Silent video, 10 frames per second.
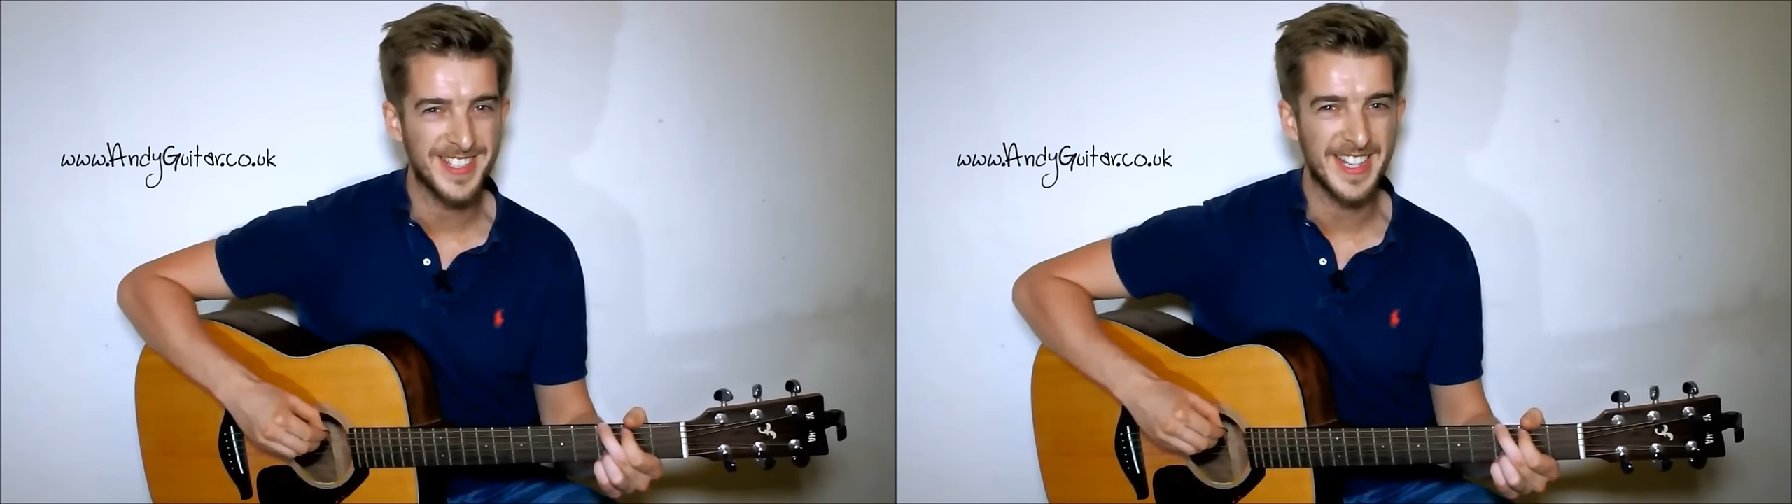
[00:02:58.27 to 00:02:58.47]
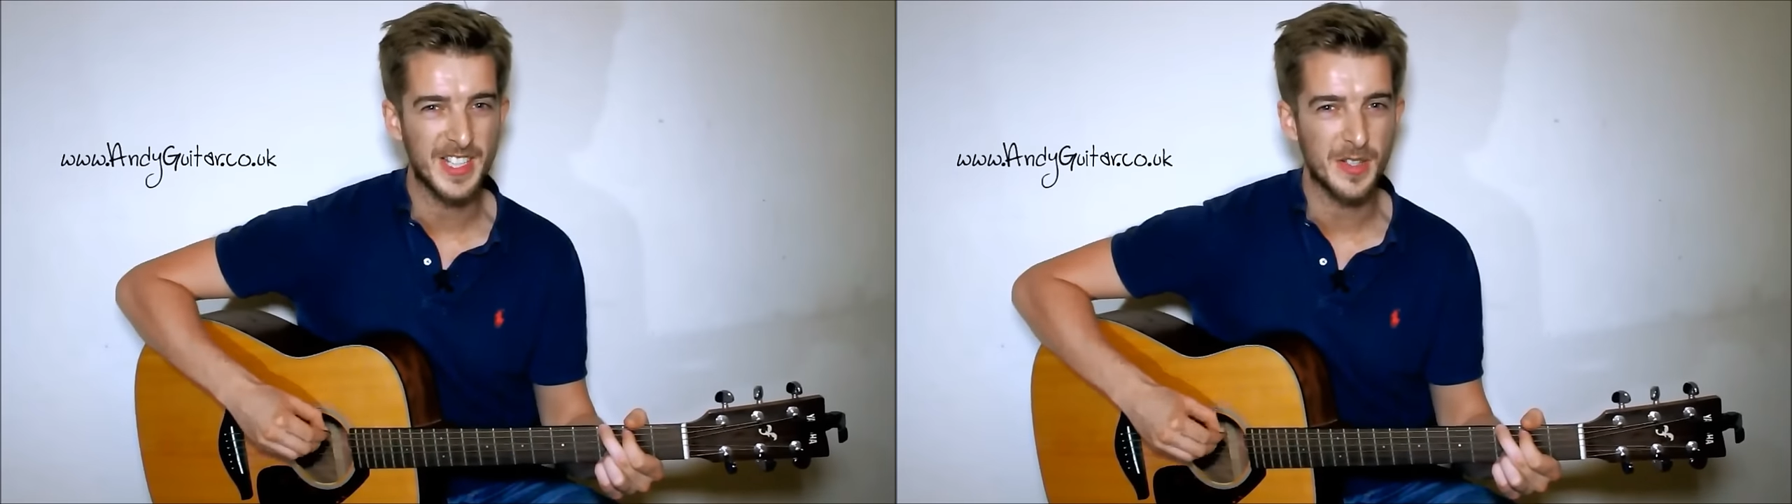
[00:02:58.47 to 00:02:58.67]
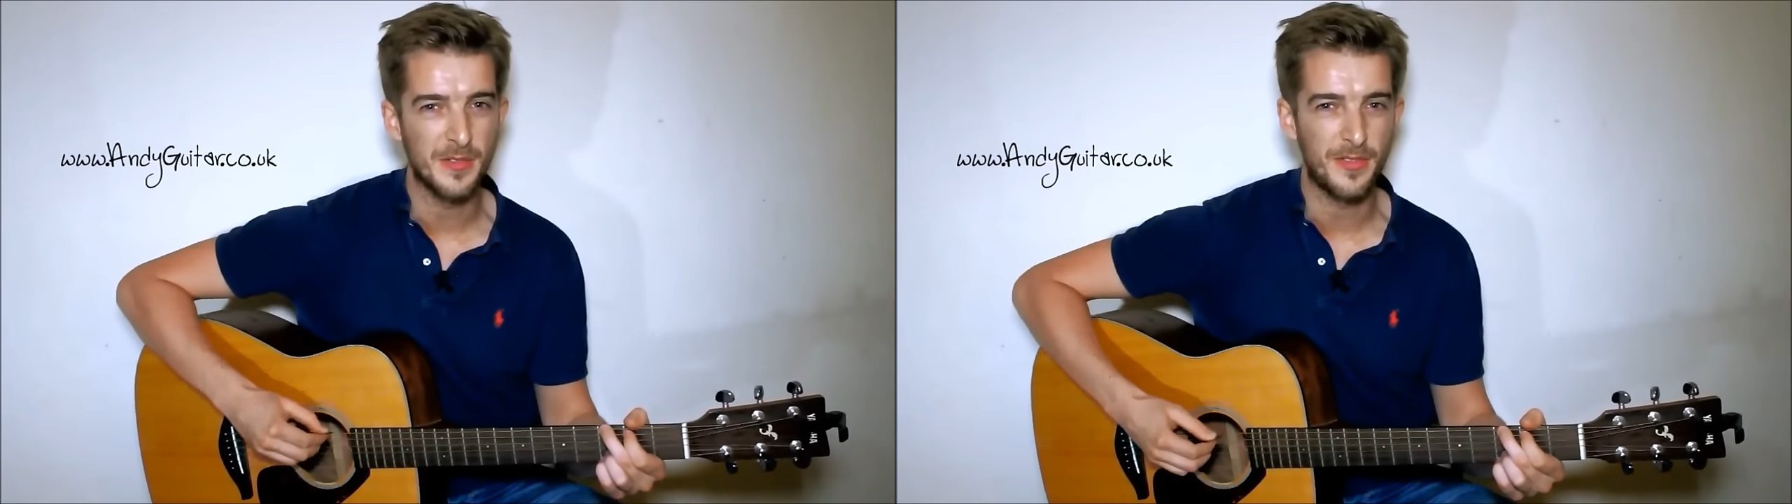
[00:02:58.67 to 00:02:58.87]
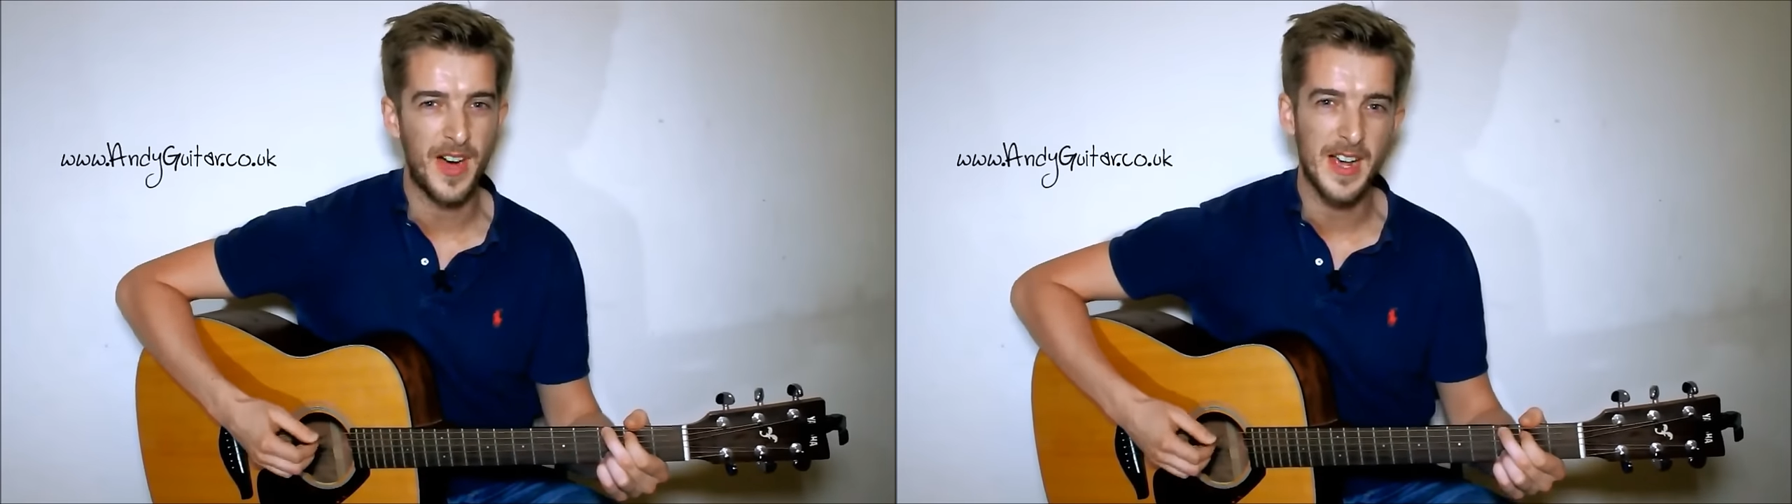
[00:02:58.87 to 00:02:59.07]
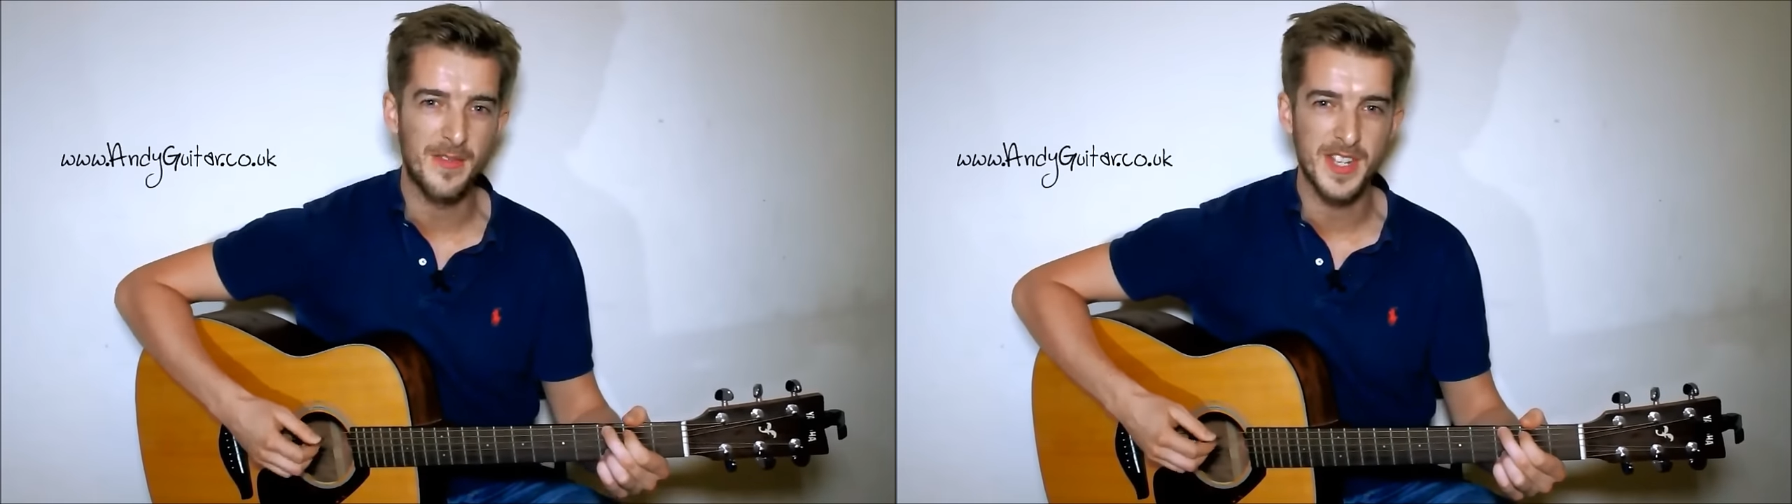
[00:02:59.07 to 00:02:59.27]
six and
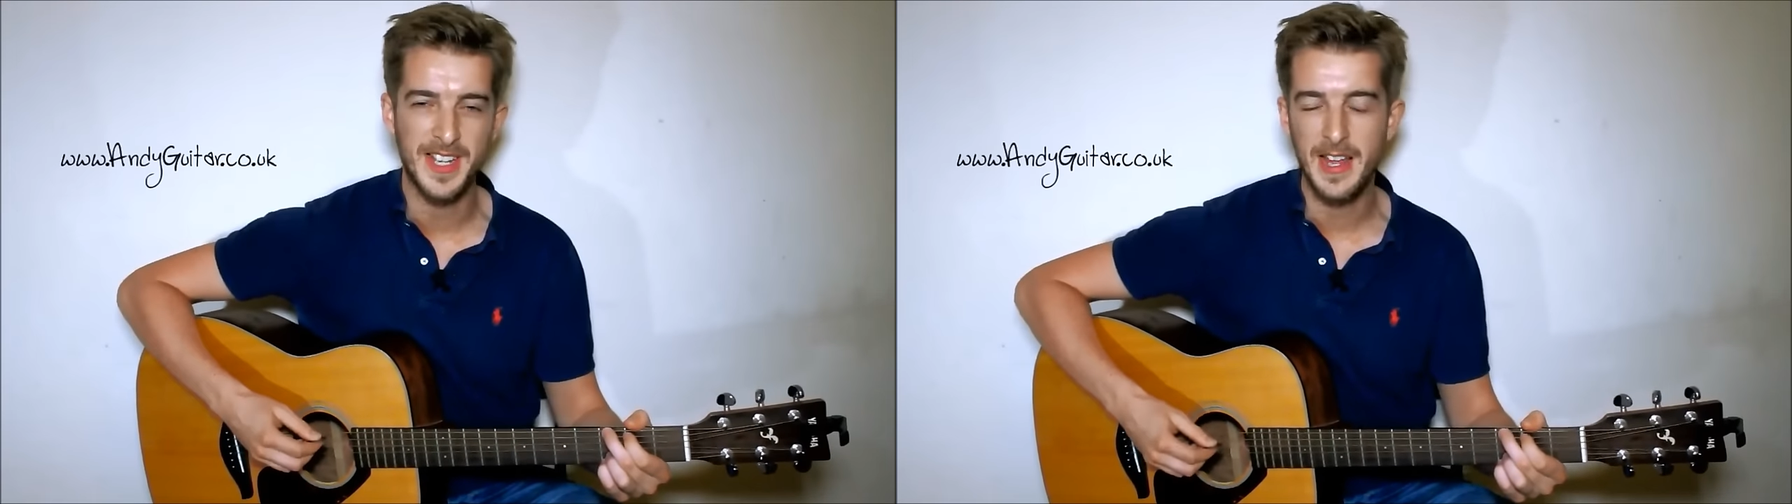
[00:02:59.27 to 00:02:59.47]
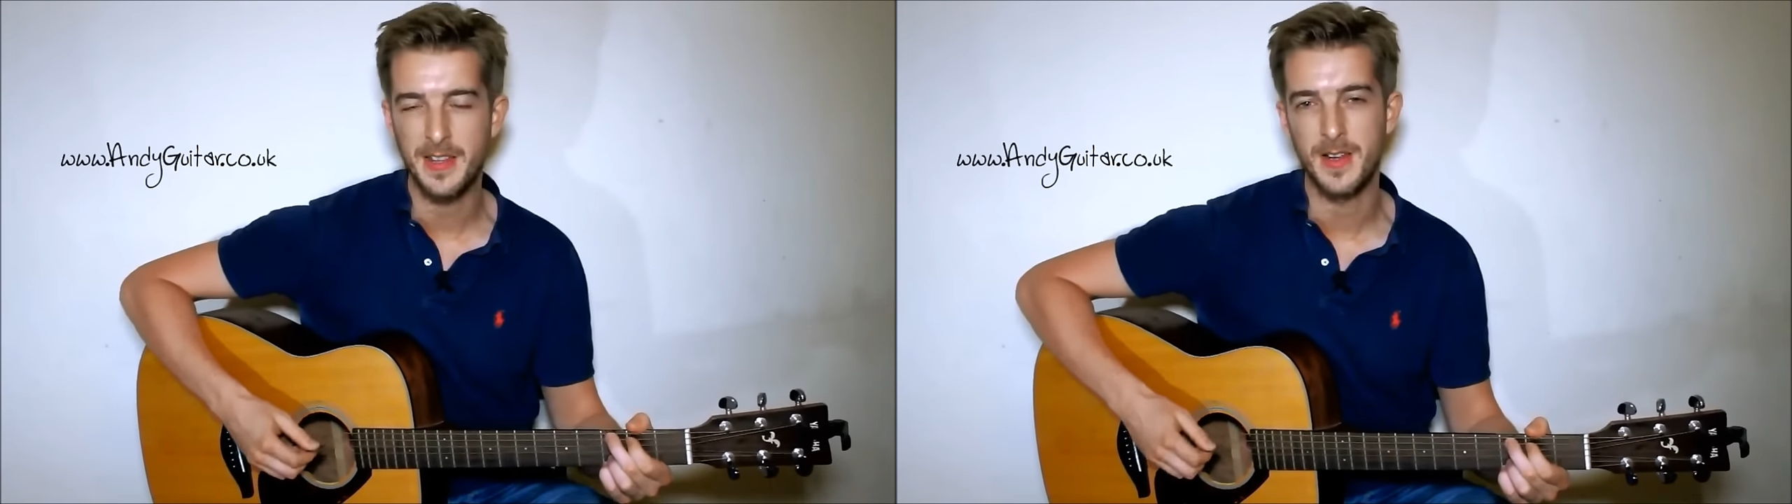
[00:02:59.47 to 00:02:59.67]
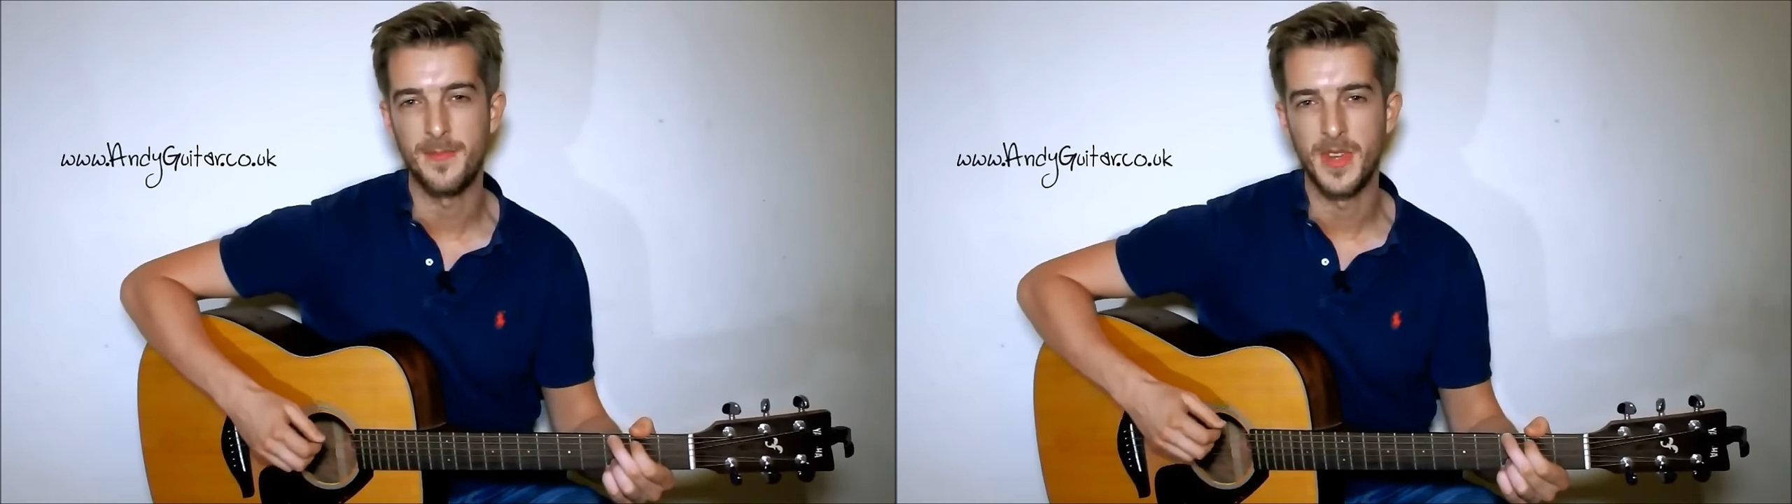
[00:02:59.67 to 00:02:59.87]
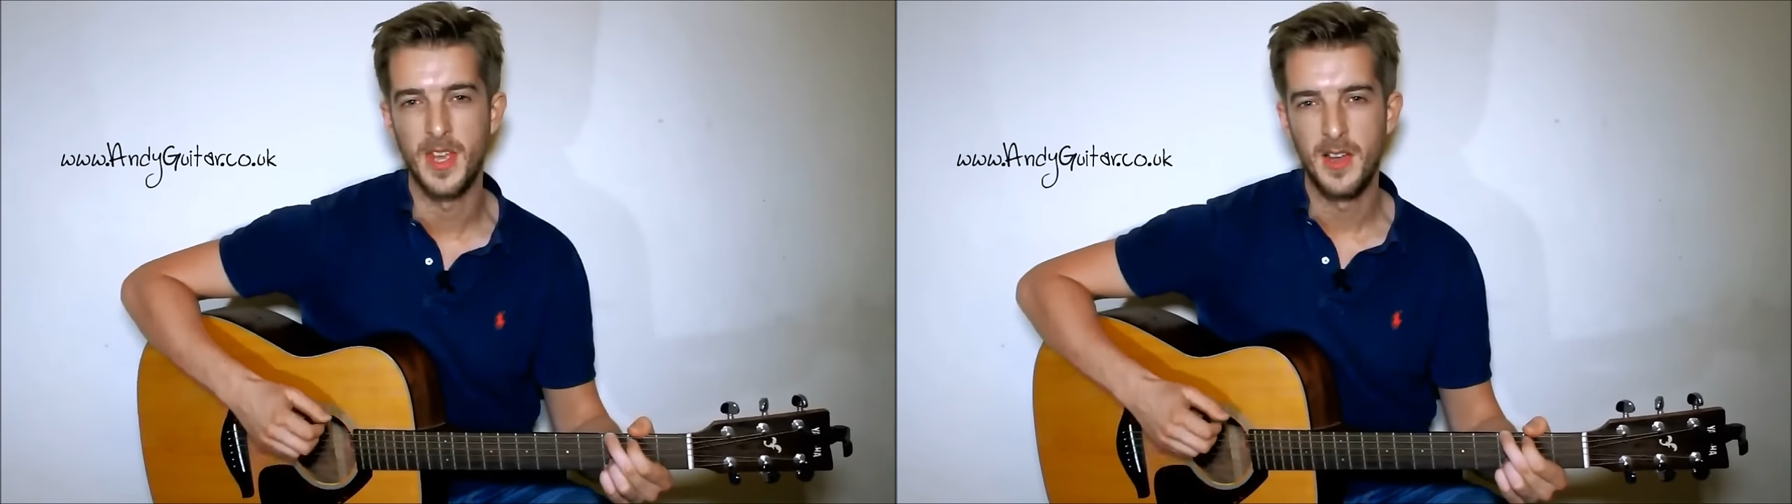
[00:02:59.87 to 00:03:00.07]
five together.